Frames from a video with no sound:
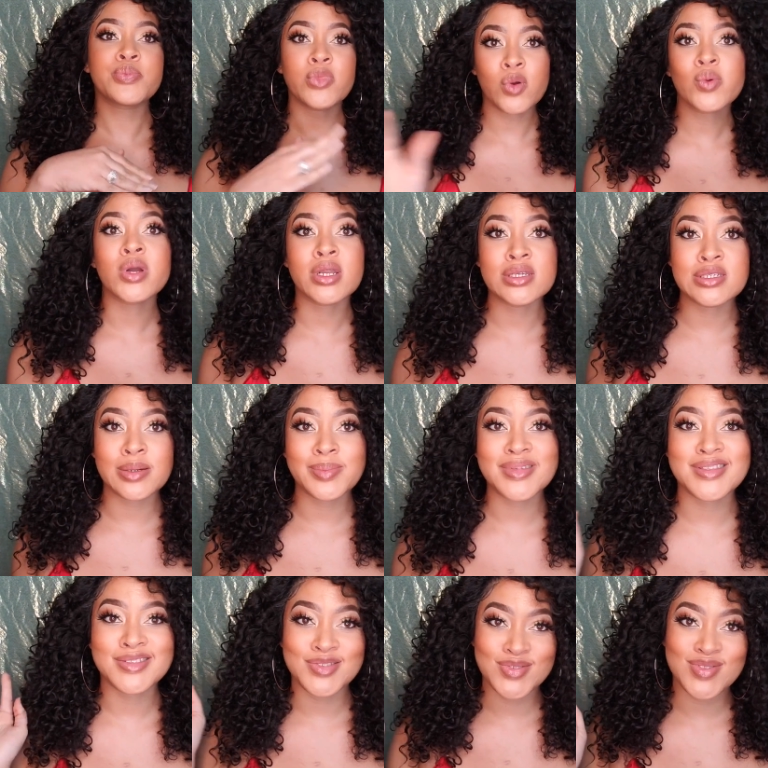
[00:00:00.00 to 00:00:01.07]
we're going to jump
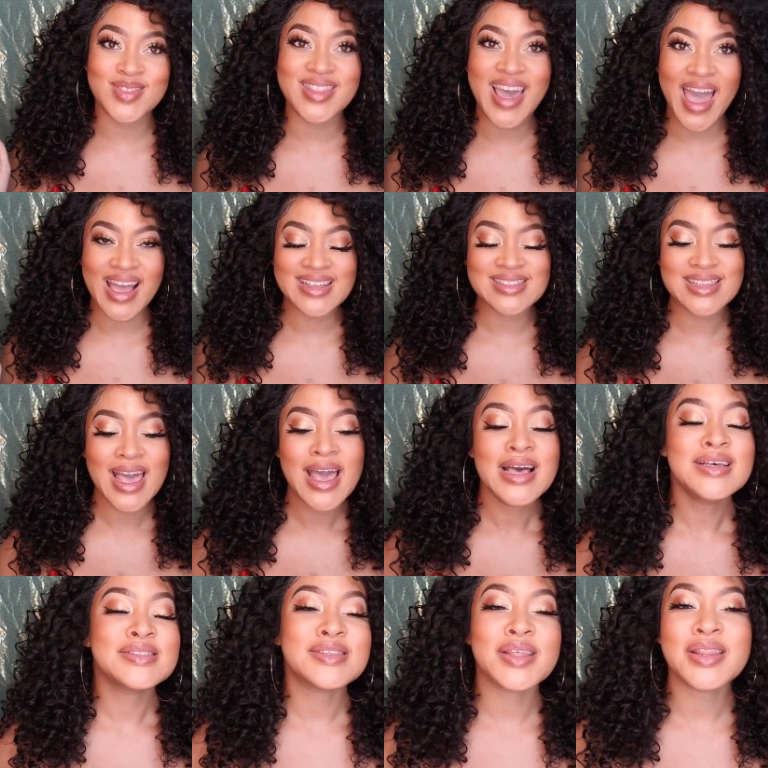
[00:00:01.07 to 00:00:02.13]
into that.
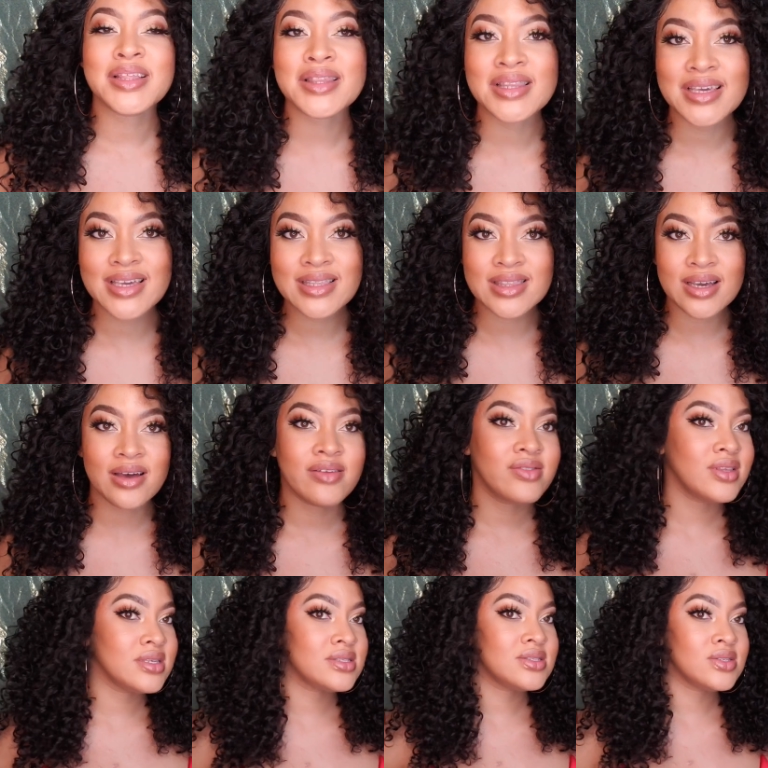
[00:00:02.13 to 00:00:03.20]
So the length of
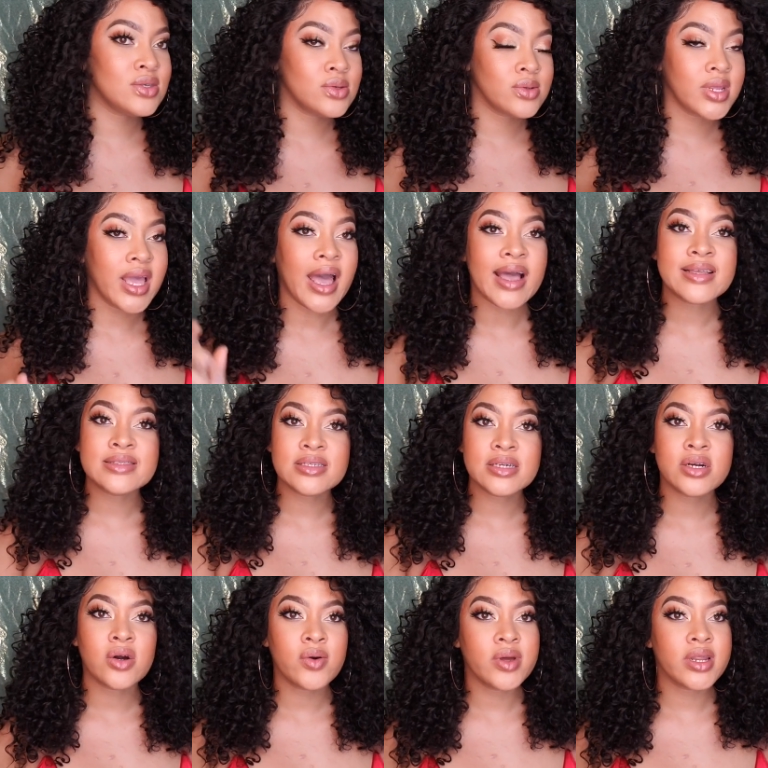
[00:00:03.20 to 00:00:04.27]
this unit, I
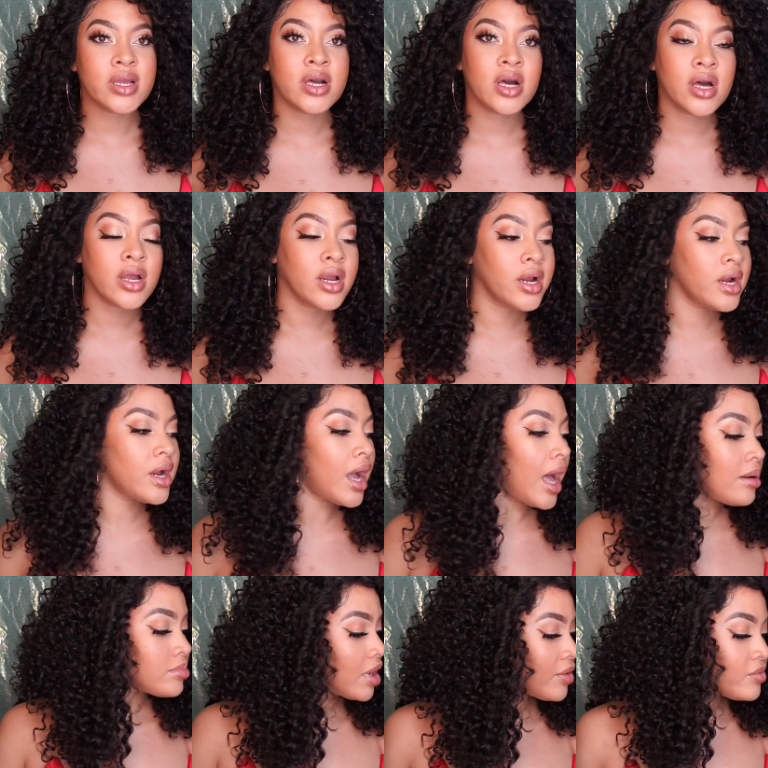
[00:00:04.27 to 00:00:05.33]
did go in and cut her.
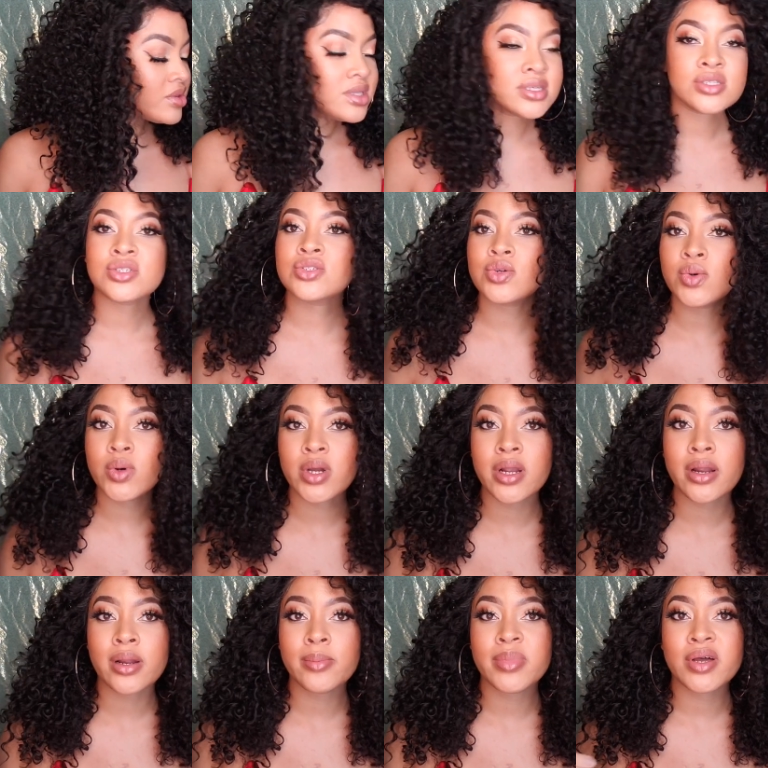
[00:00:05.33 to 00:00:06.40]
I'm not really
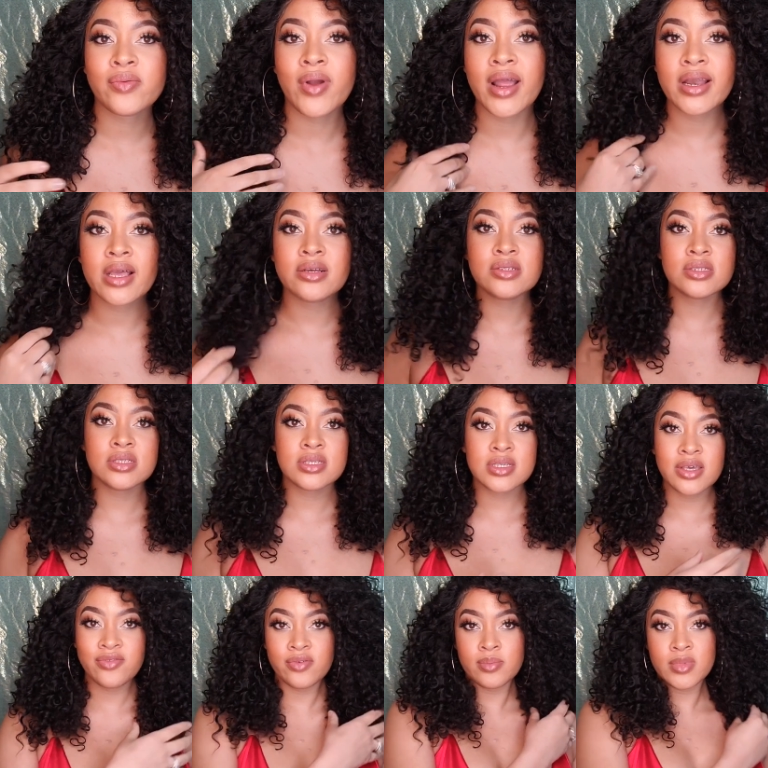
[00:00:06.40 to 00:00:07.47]
sure, but right now she's
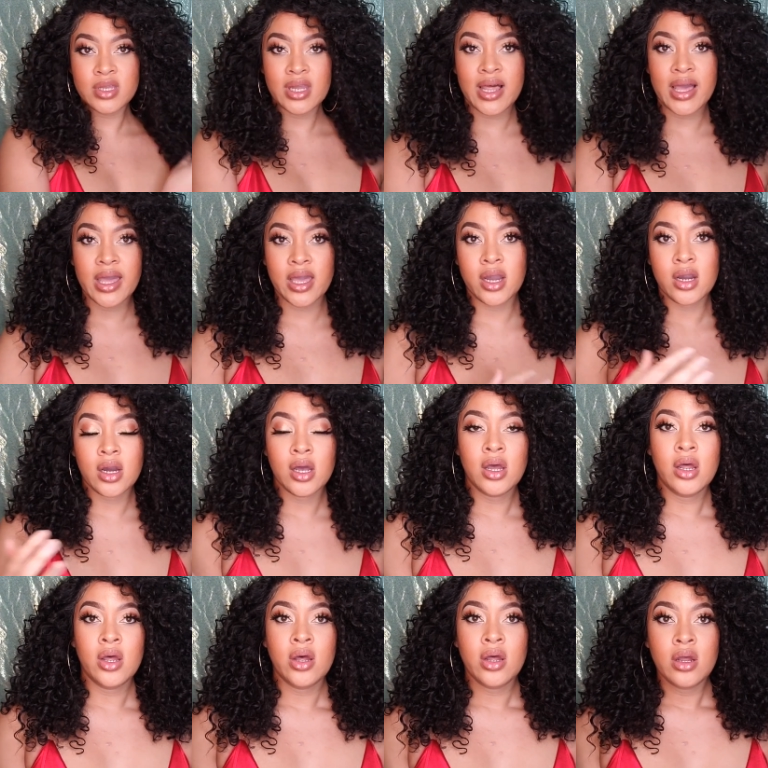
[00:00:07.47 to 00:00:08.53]
giving me like
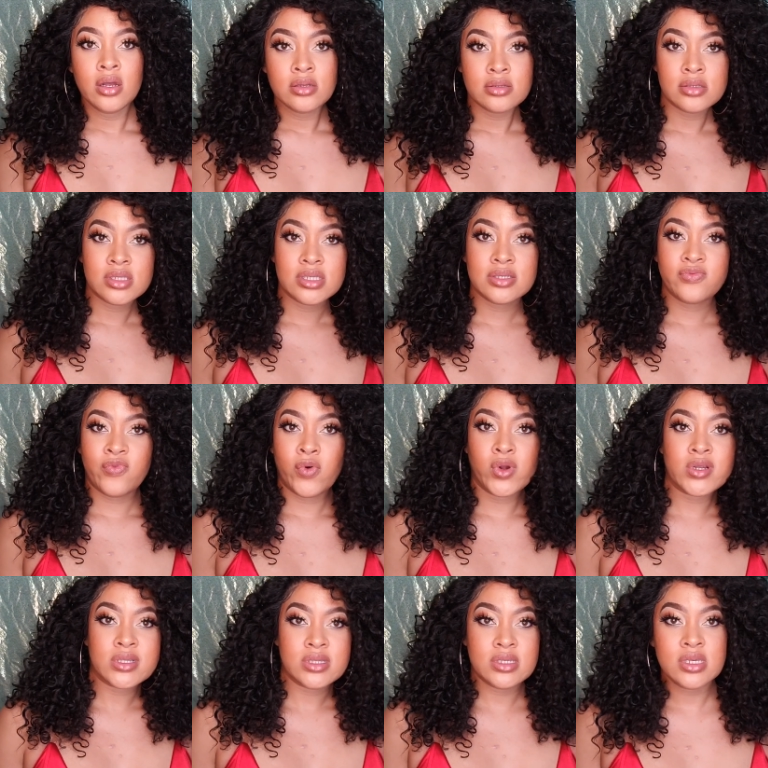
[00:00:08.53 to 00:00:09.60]

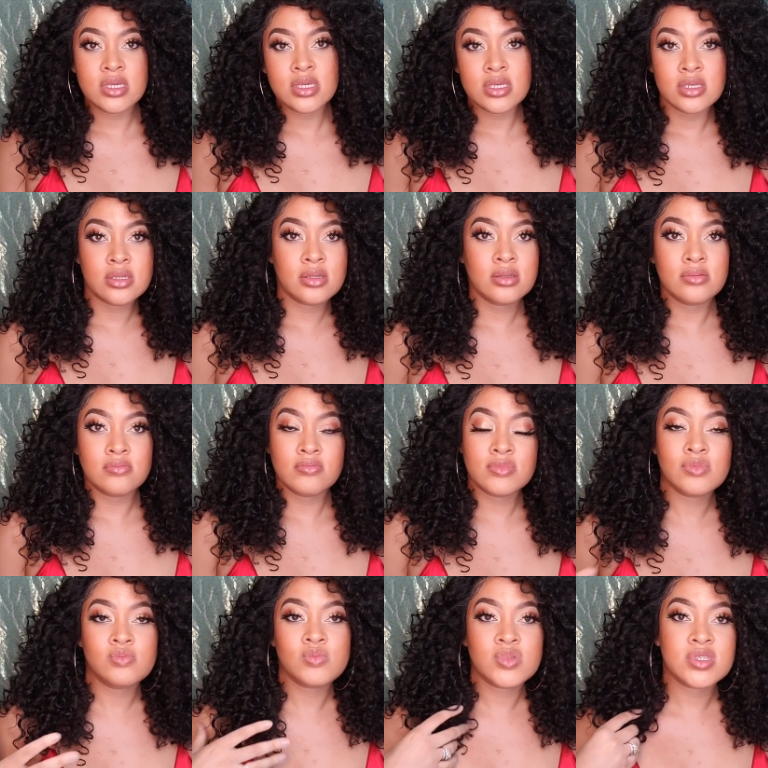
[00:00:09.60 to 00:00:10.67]
14,
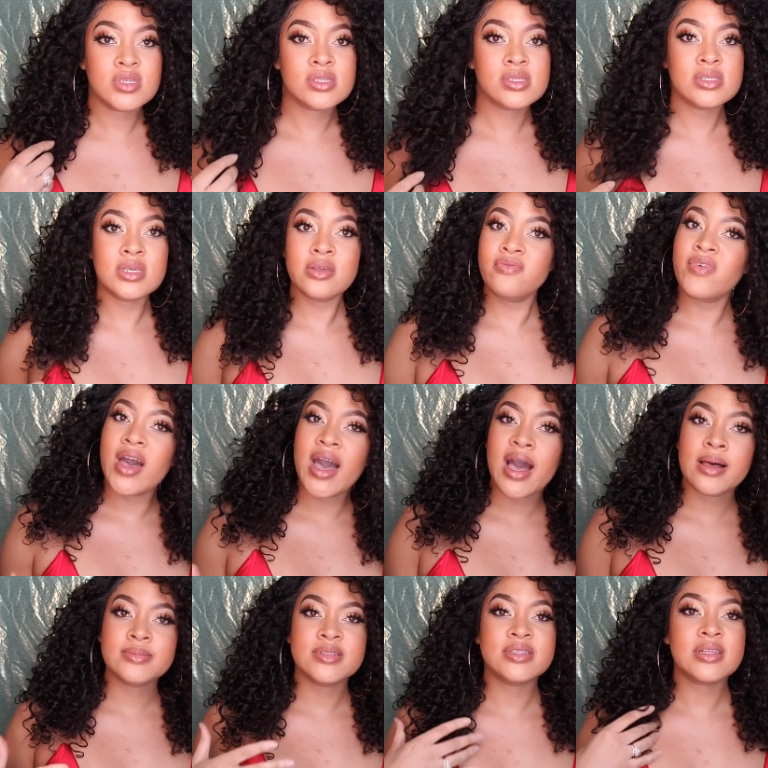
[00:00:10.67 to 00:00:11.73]
16
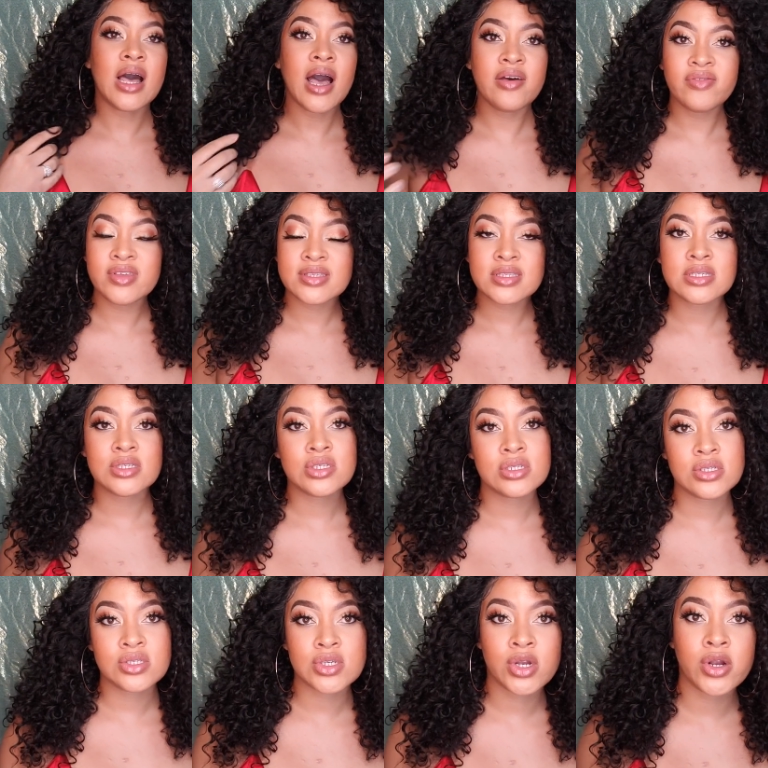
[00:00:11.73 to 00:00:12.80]
vibes. Obviously
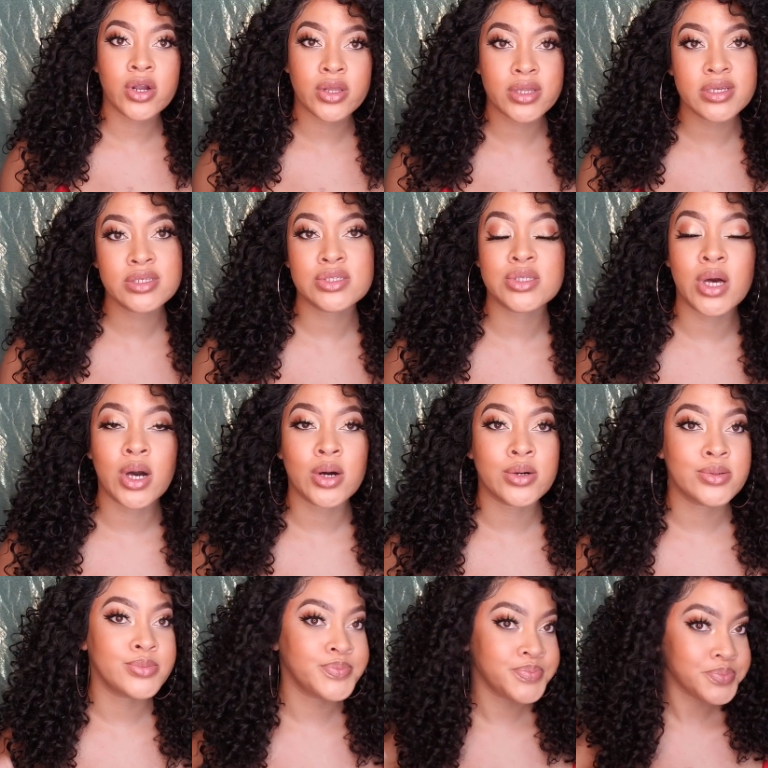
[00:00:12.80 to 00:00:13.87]
she's curly,
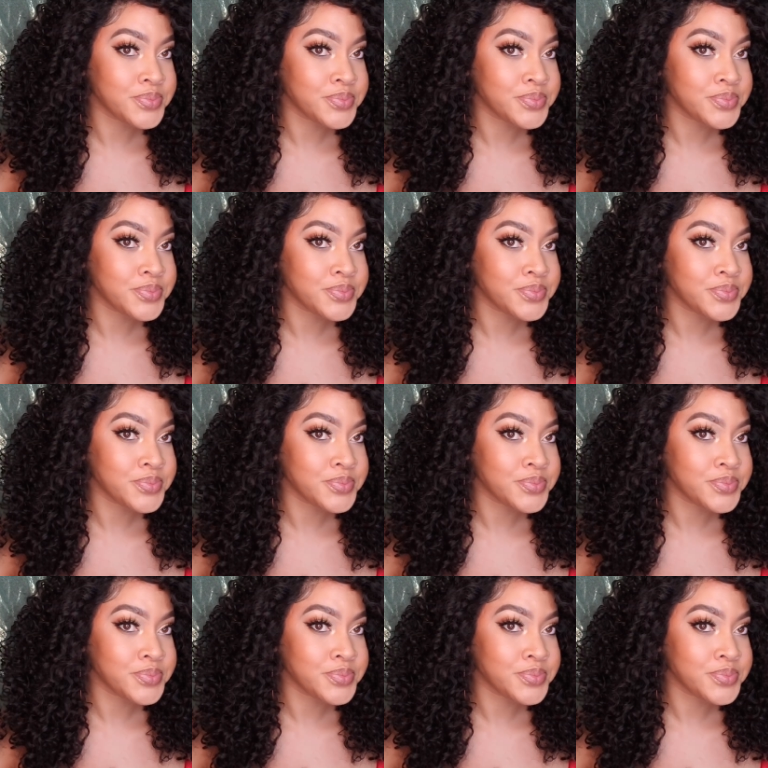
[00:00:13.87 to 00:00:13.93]
so